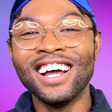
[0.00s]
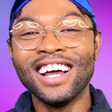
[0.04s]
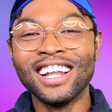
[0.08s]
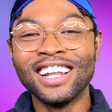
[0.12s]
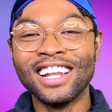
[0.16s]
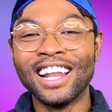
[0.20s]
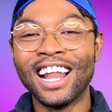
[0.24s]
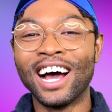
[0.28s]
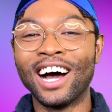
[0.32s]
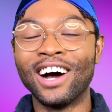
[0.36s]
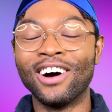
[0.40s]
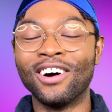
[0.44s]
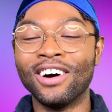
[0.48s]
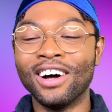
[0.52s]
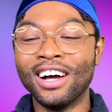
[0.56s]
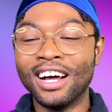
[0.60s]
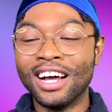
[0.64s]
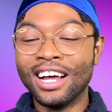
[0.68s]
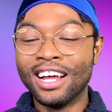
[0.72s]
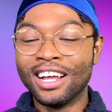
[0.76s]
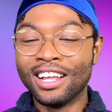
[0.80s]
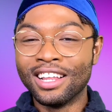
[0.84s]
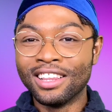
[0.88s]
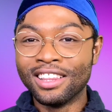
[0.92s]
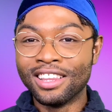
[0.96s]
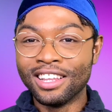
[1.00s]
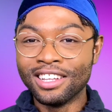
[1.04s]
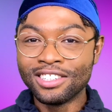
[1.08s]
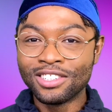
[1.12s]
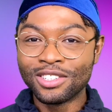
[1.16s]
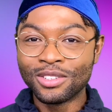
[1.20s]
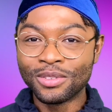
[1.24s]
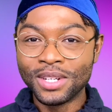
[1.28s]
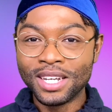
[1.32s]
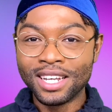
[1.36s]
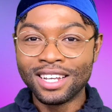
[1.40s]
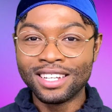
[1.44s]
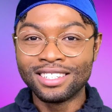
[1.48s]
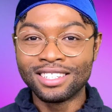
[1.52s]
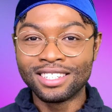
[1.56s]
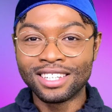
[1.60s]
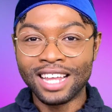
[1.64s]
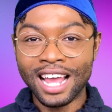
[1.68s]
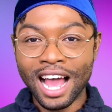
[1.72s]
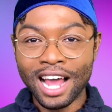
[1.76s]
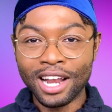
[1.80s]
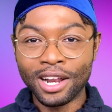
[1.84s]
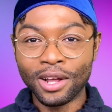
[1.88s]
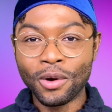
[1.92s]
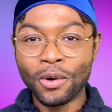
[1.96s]
Now, this week's
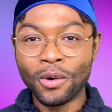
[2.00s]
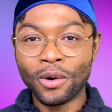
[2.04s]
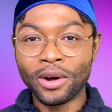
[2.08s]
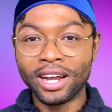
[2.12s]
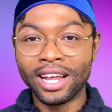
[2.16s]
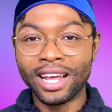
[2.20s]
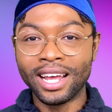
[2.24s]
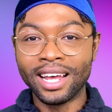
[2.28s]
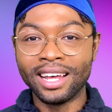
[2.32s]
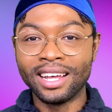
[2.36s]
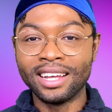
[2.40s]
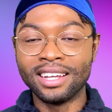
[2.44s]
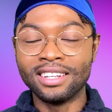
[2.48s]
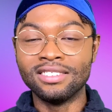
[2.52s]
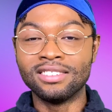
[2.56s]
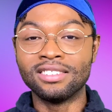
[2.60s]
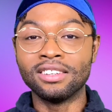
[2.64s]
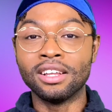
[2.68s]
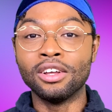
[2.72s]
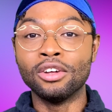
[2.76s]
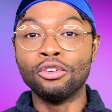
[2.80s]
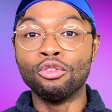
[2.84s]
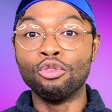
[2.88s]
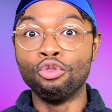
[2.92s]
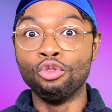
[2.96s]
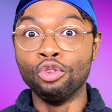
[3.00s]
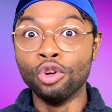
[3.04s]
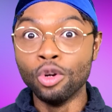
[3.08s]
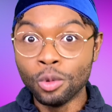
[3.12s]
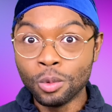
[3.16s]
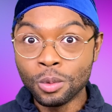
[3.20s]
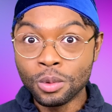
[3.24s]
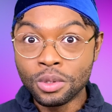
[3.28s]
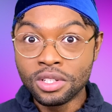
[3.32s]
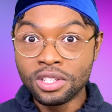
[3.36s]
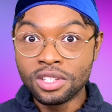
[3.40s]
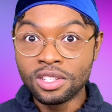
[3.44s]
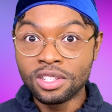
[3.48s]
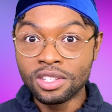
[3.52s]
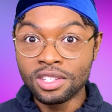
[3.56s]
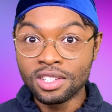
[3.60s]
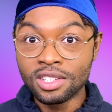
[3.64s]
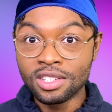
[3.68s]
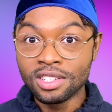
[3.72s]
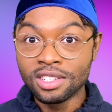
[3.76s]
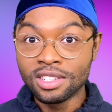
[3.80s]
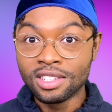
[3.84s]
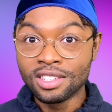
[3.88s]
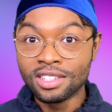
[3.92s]
category is roots.